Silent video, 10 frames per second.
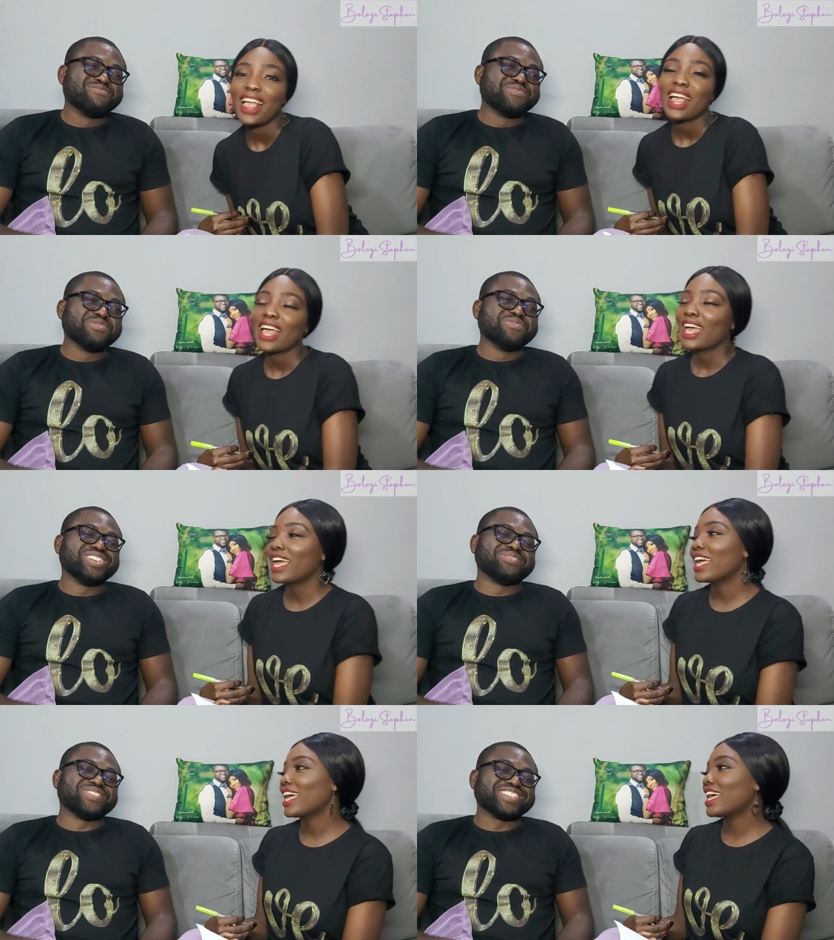Speaker 1: For
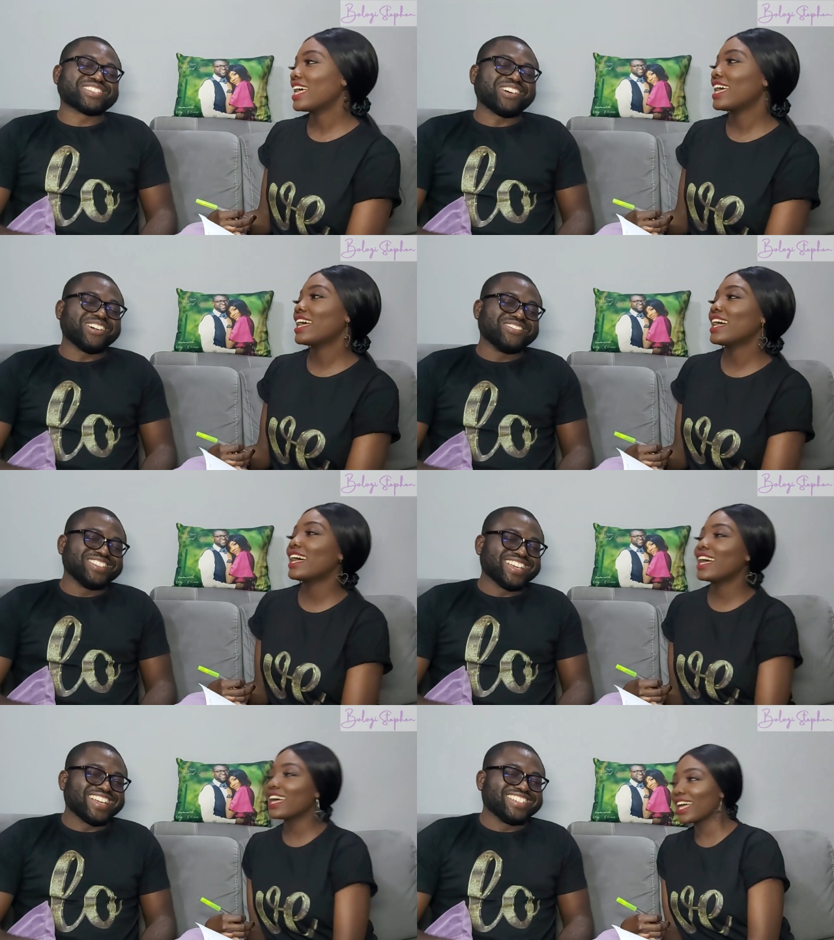me, please call me.
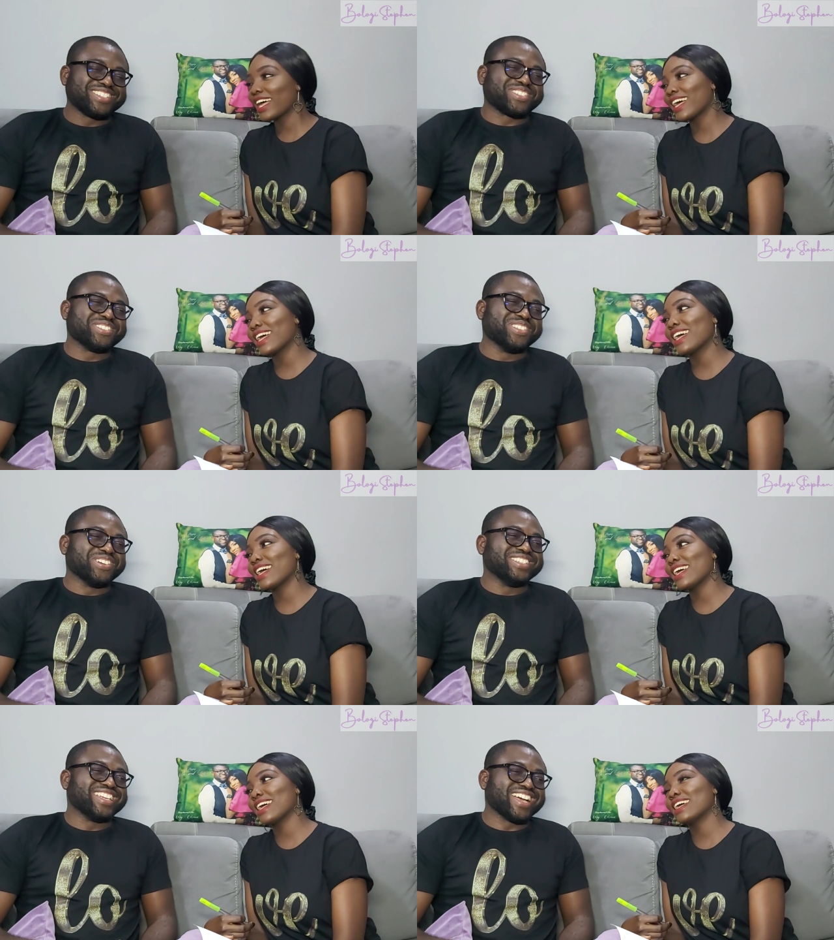I need to
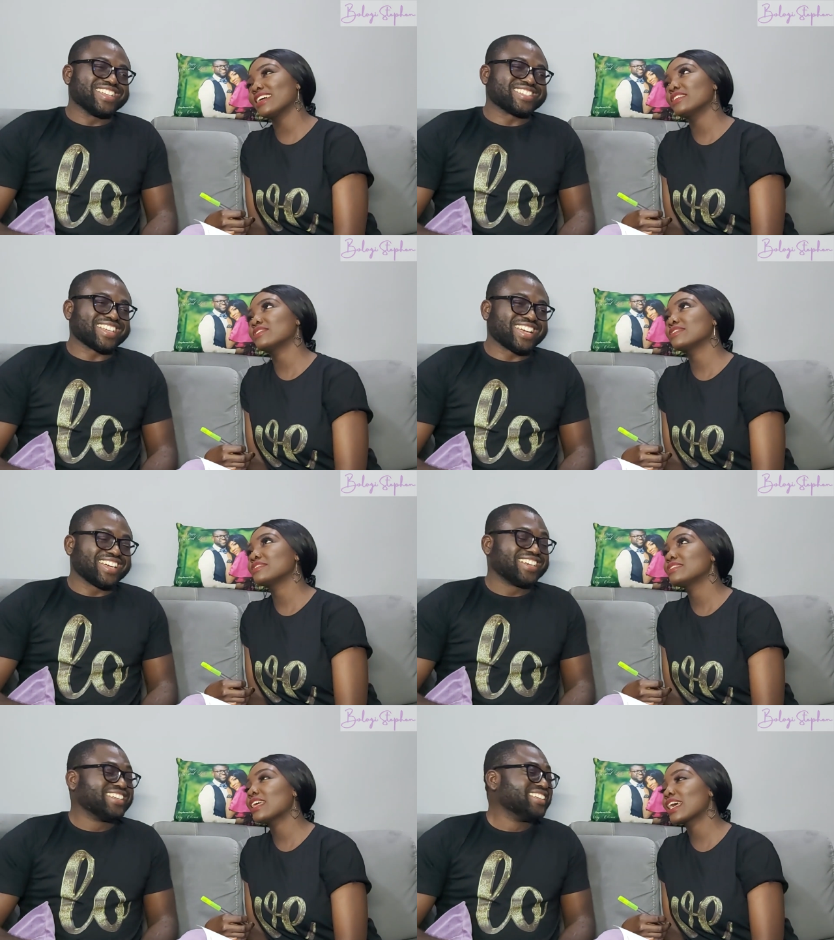know the
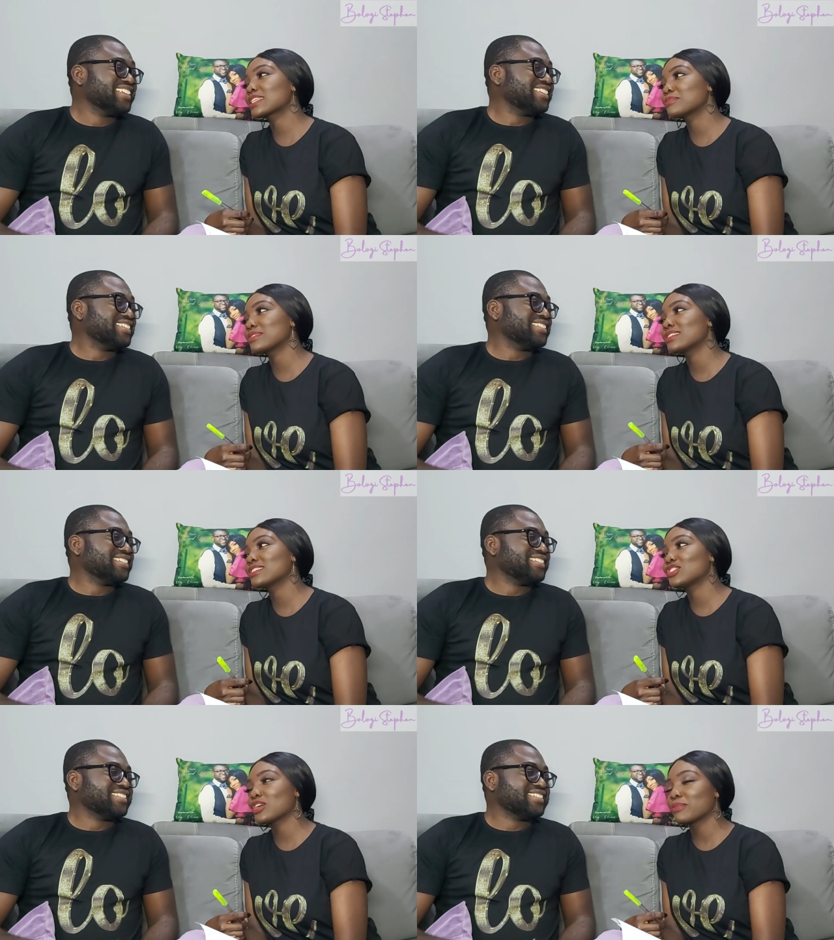answer.
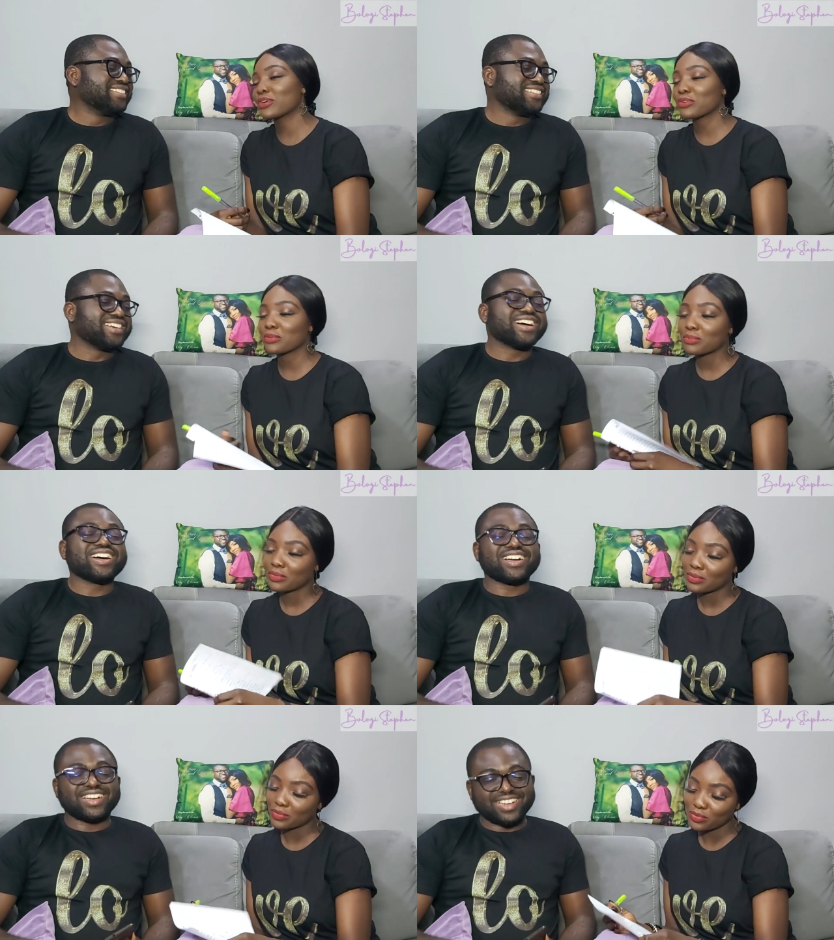
Speaker 2: Explicit drama group.
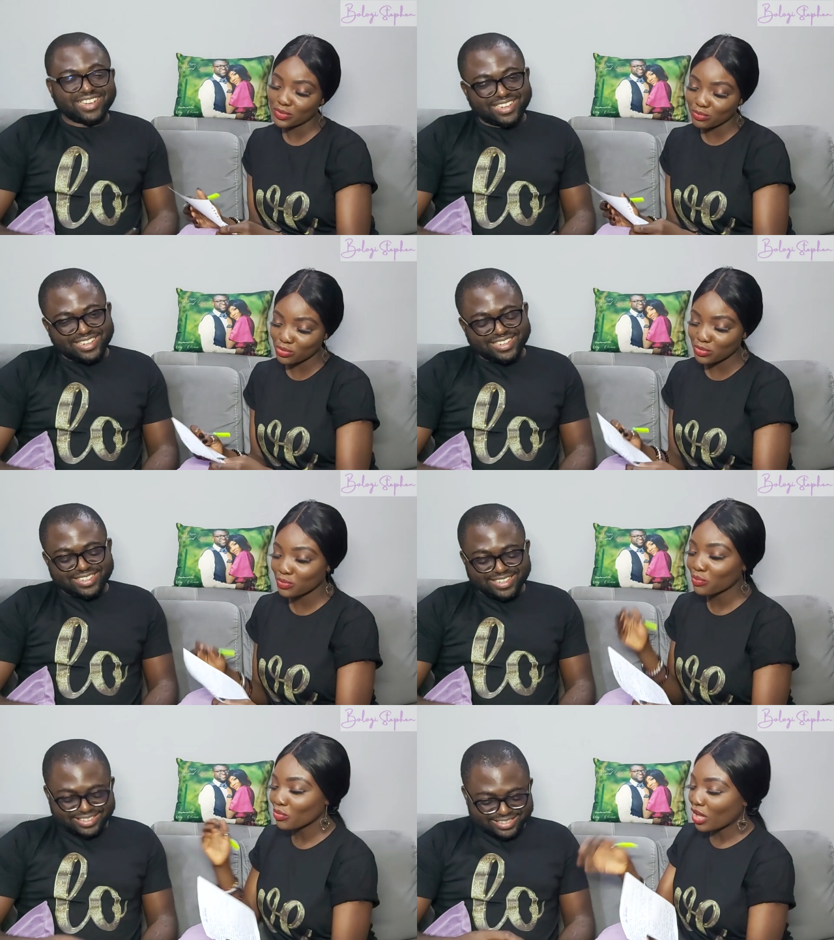Aha,
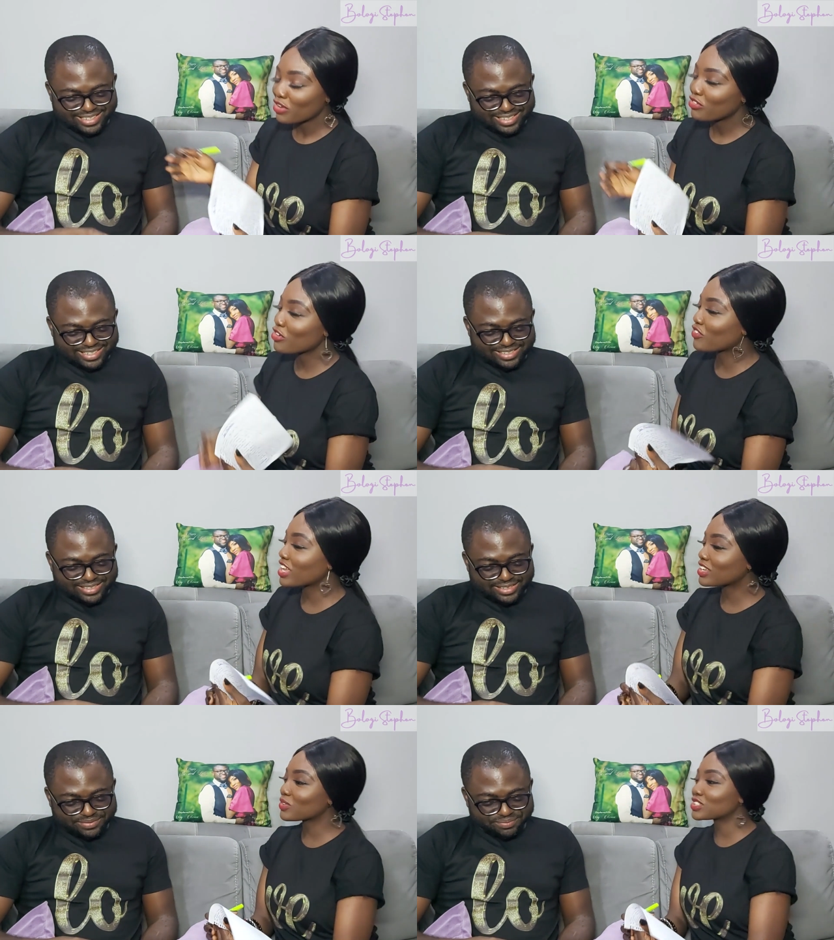excellent. Your
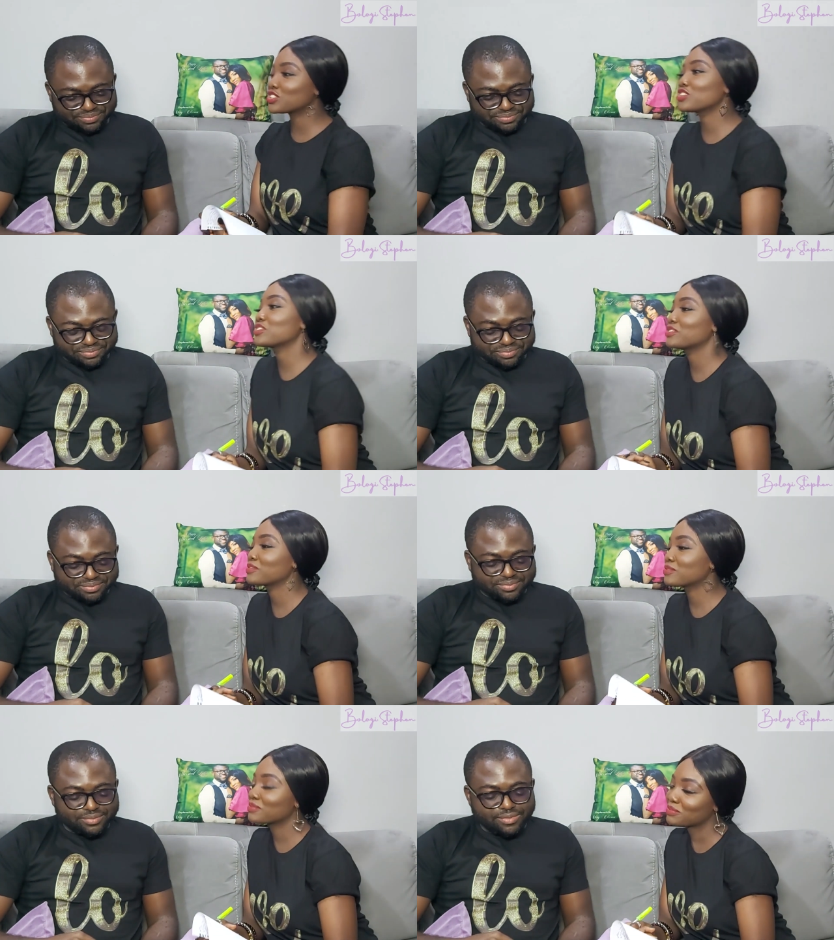final question.
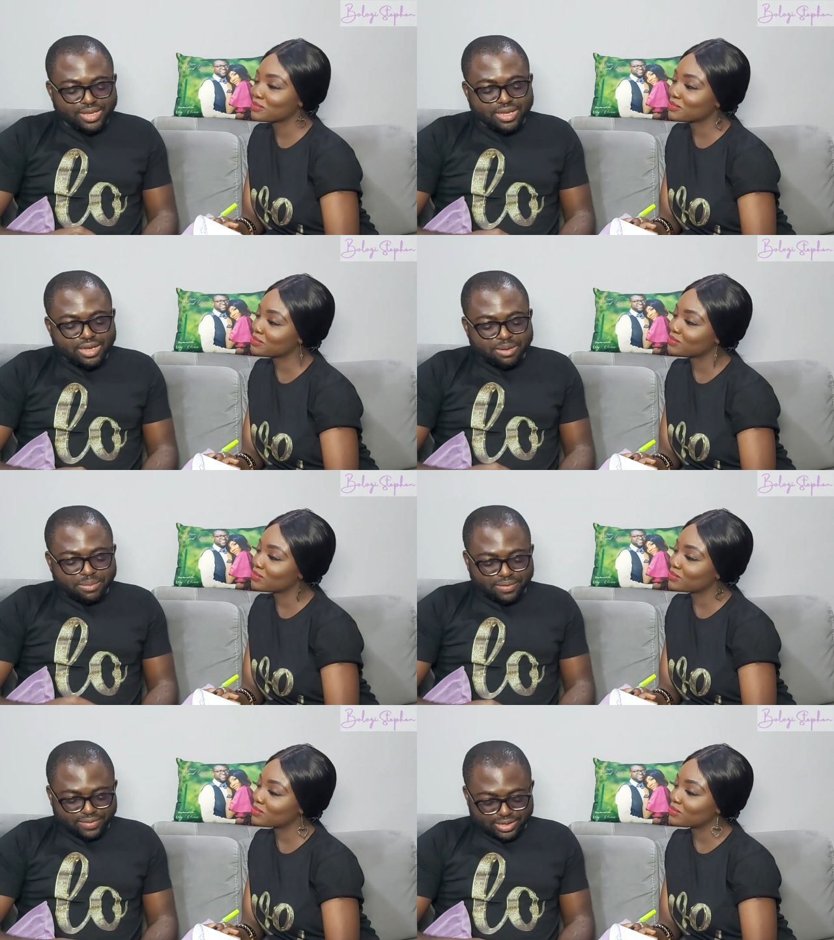
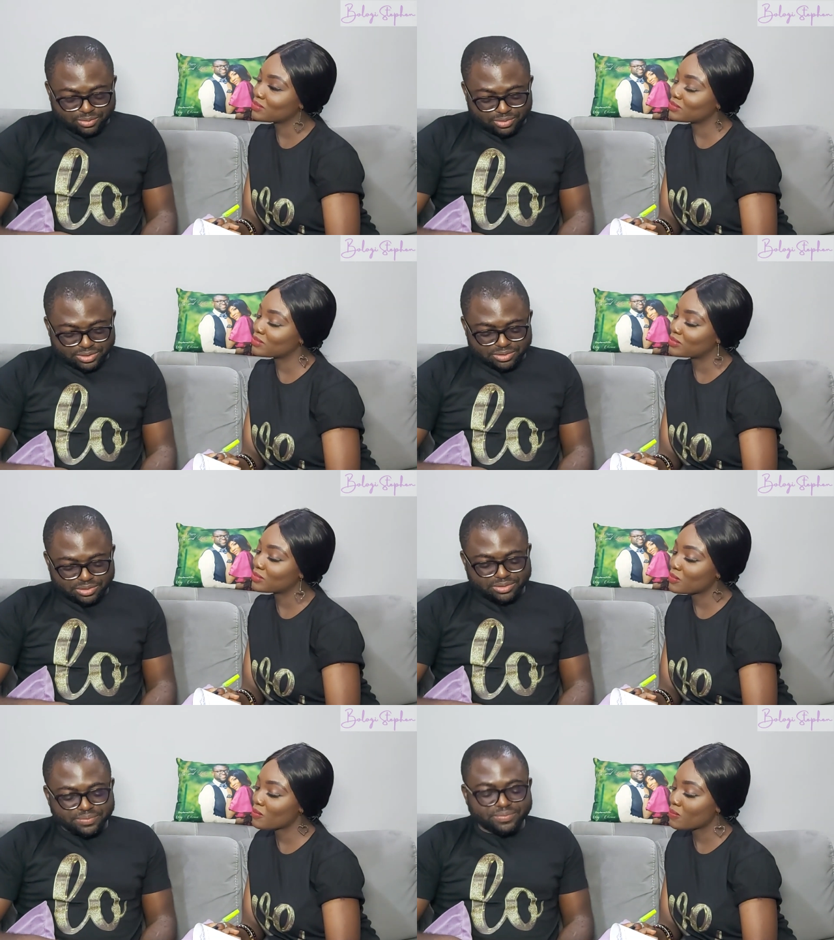
Speaker 1: My final
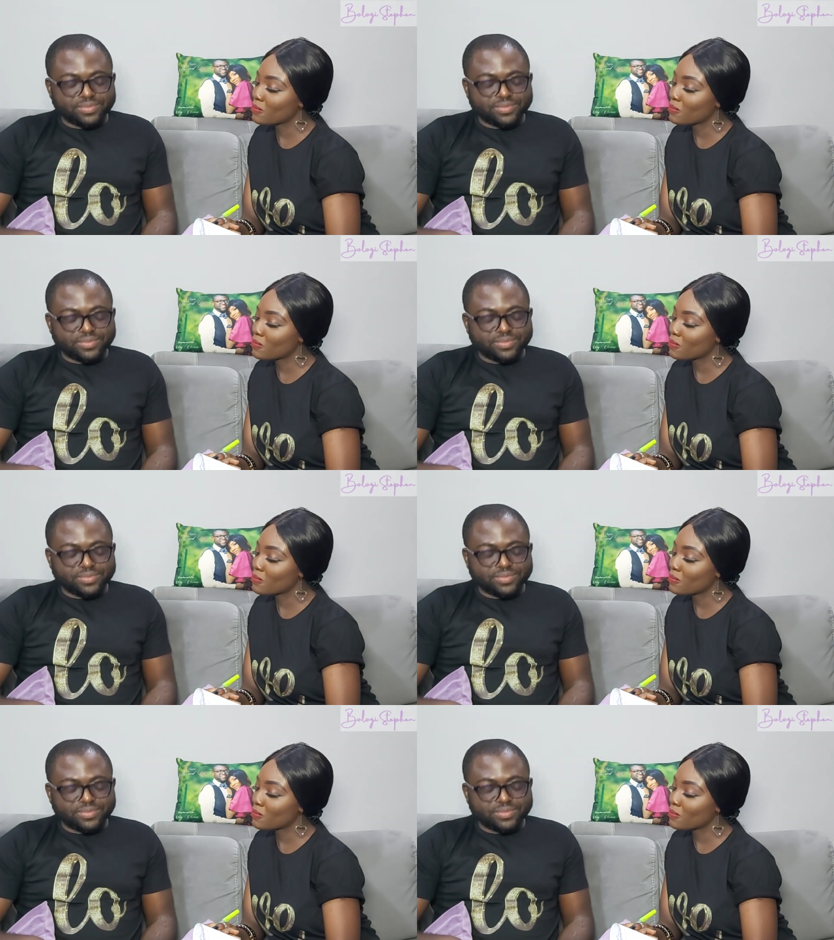question.